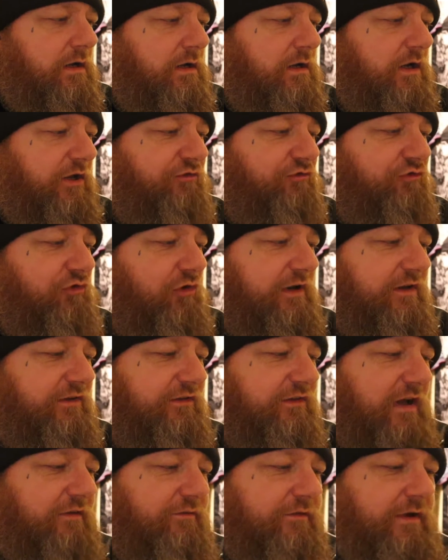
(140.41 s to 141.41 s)
Let's try this
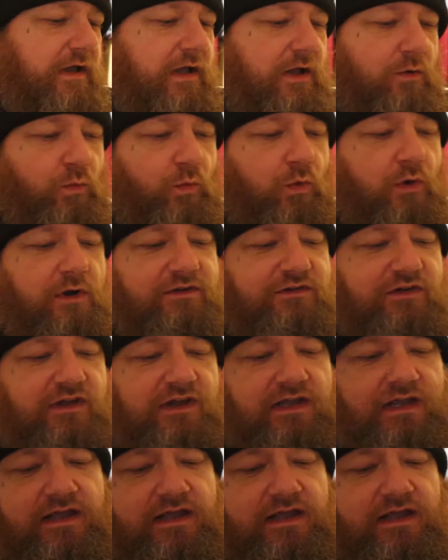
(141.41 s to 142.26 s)
stuff. What is it?